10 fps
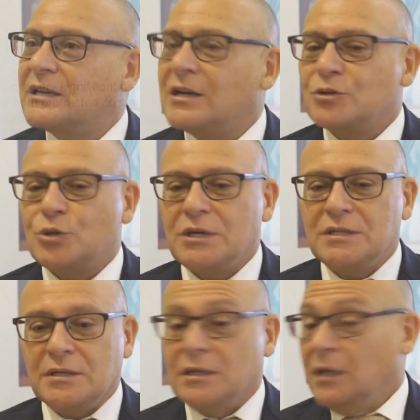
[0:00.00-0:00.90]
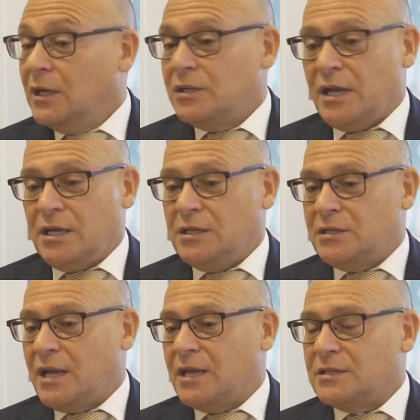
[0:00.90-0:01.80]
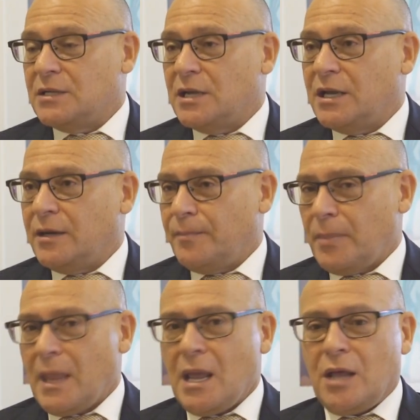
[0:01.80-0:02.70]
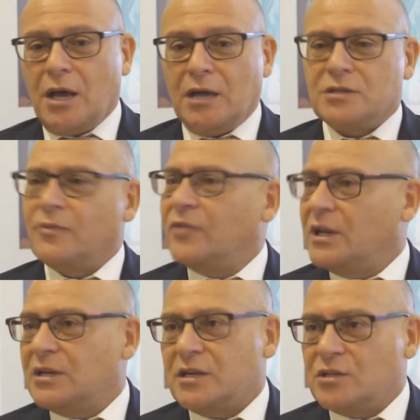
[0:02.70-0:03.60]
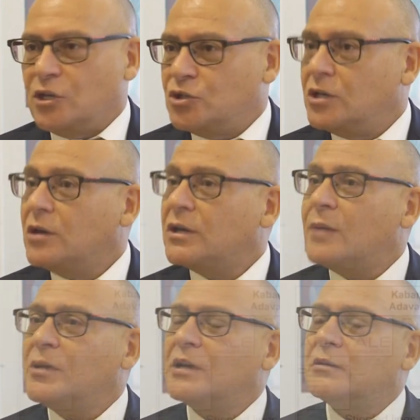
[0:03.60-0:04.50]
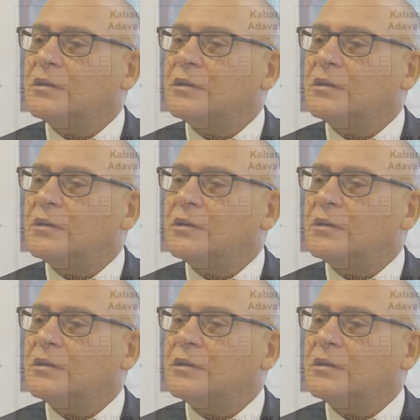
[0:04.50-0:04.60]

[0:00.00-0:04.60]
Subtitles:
countries. And in Tanzania, some fantastic geochemical